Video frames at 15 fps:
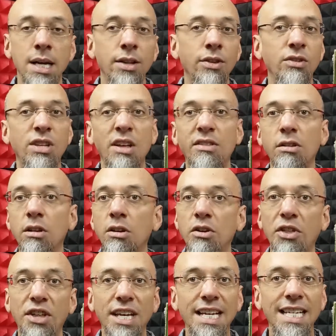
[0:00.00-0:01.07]
There's other
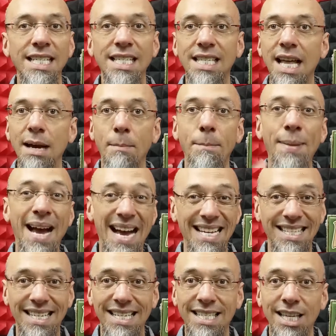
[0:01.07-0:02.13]
little things like
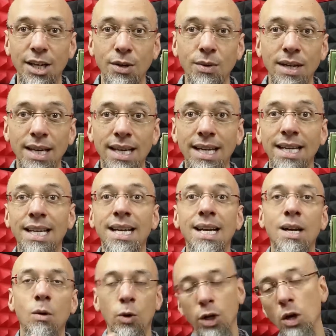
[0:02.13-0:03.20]
baskets that you need.
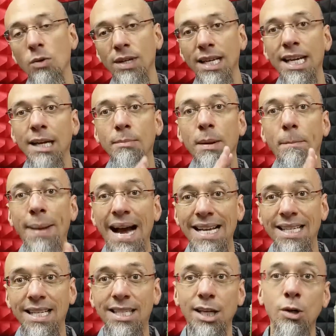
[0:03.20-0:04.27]
Well, you don't need, but
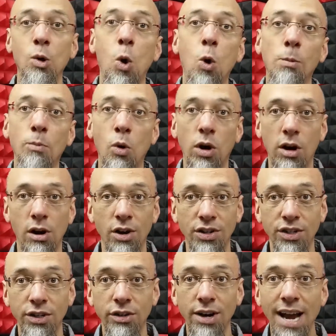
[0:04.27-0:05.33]
baskets that you hold more
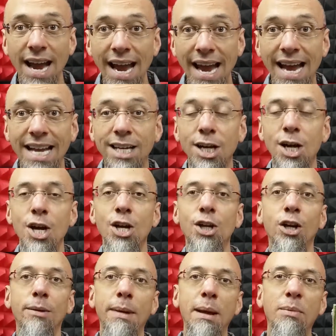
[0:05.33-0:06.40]
cards in your hand.
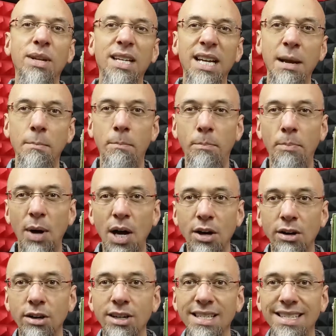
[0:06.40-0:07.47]
You're gonna be able to get
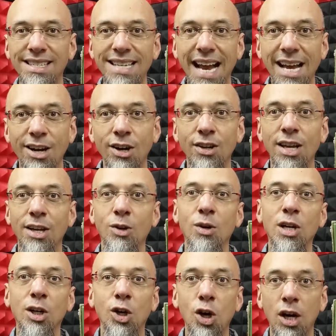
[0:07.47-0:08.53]
butter and cider that you
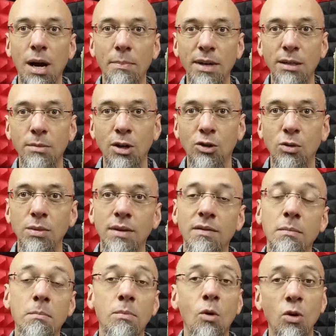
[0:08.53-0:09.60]
can cook up these mushrooms
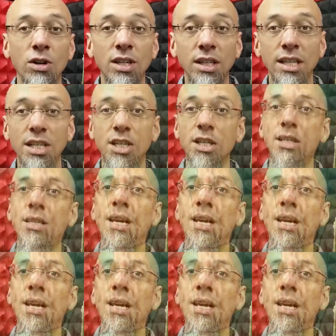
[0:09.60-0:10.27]
even more delicious,